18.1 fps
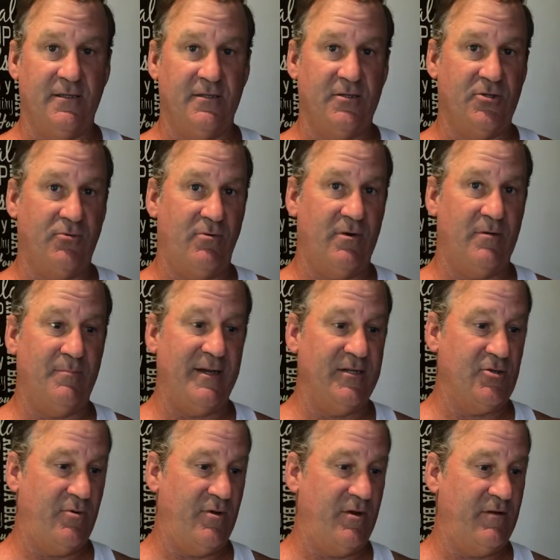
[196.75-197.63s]
12
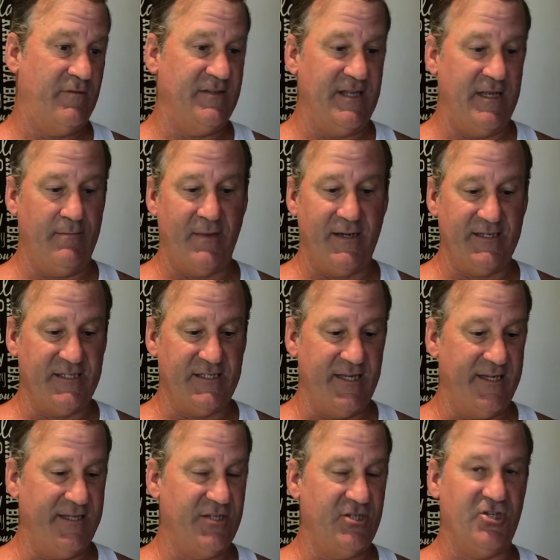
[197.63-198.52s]
by 12, 10 by
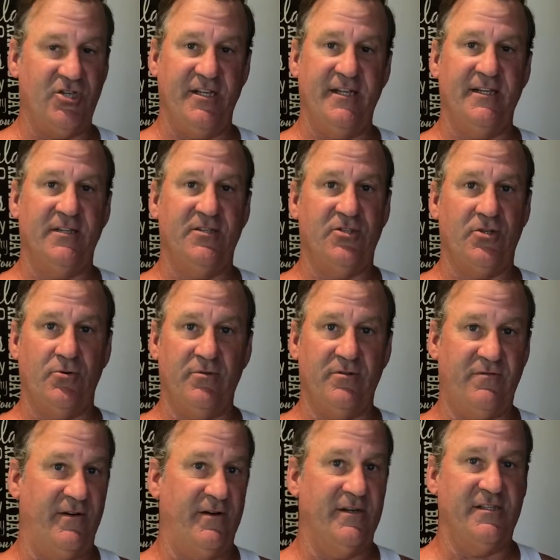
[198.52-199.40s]
10 sheet, so
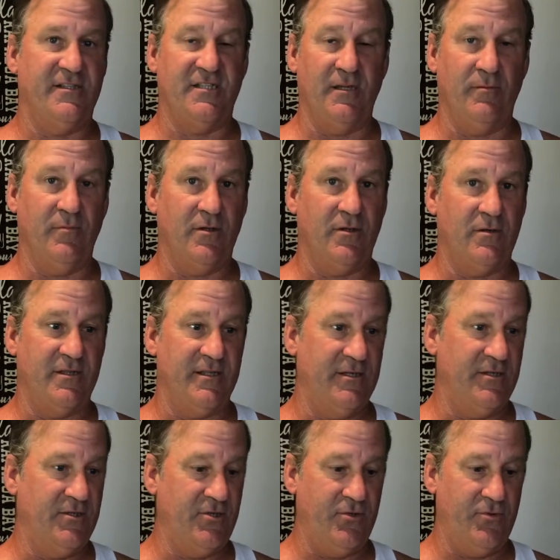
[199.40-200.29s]
it's very similar
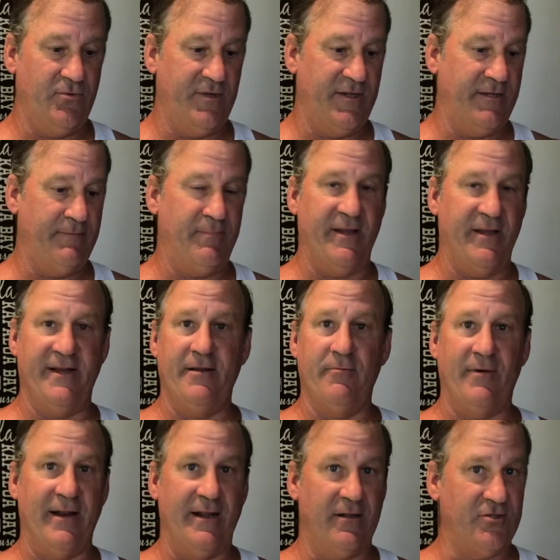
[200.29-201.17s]
than doing penny
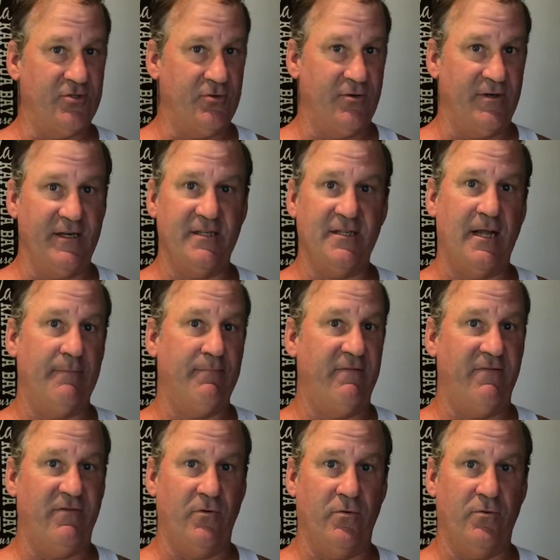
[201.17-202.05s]
rounds or any type
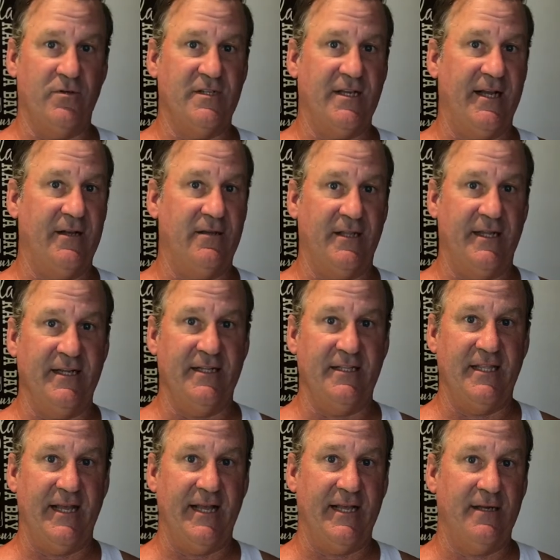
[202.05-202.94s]
of floor tile like
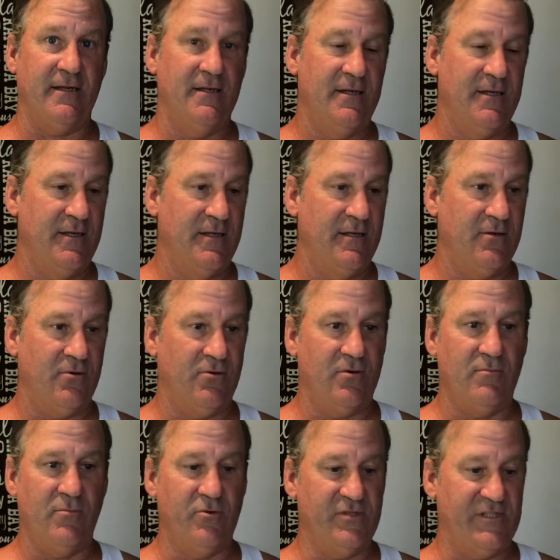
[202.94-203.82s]
that, or
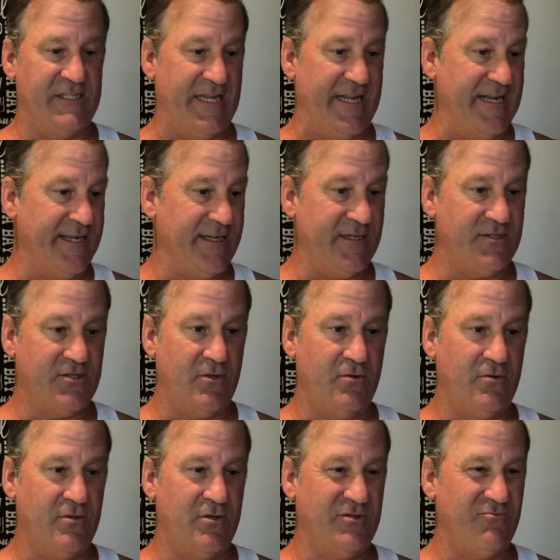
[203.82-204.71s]
a mosaic.
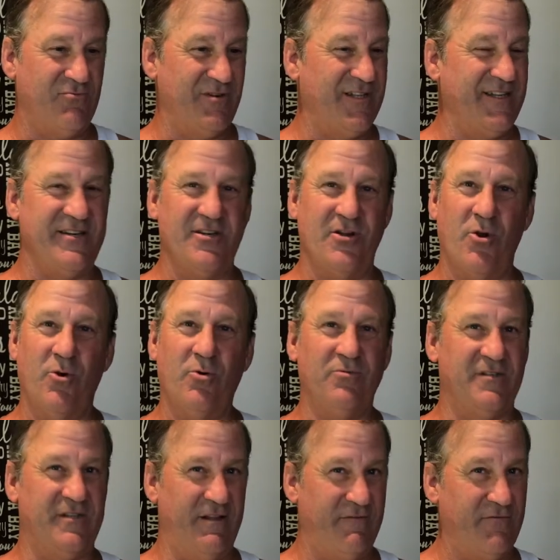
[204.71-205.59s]
So there's really no
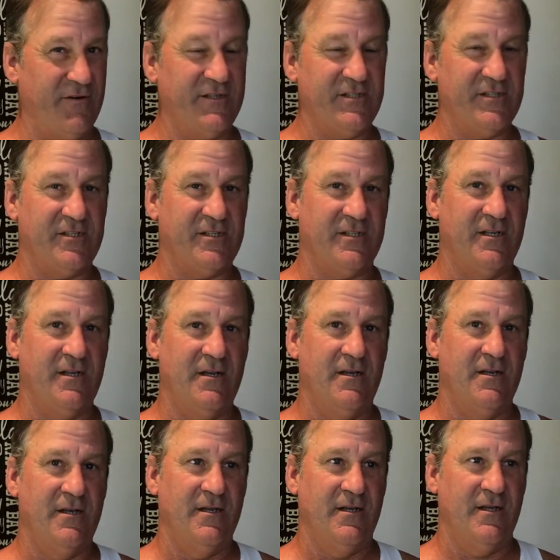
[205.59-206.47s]
difference.
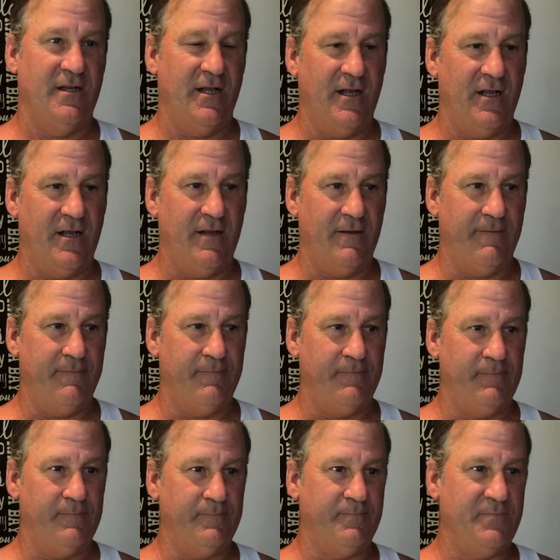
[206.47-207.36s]

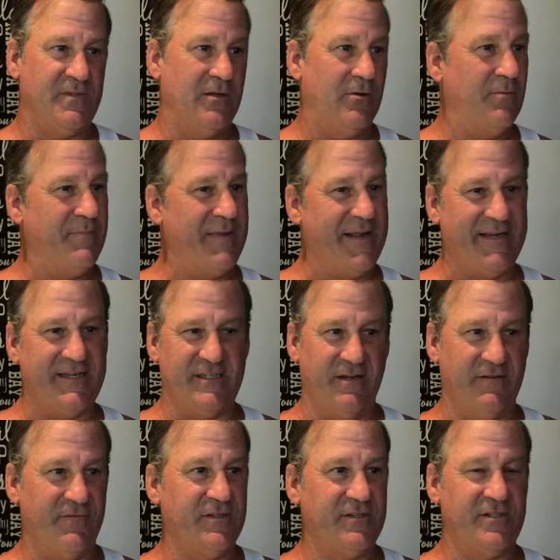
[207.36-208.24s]
The main
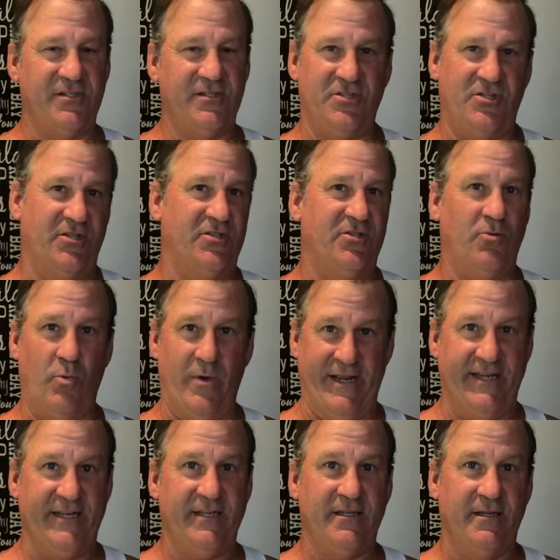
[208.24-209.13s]
difference is just the
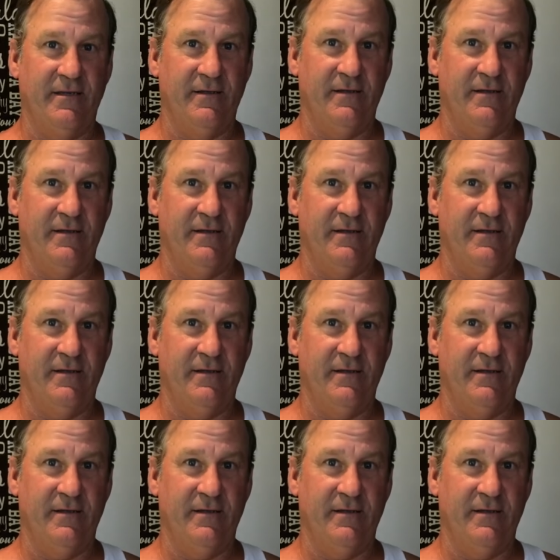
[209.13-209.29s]
weight.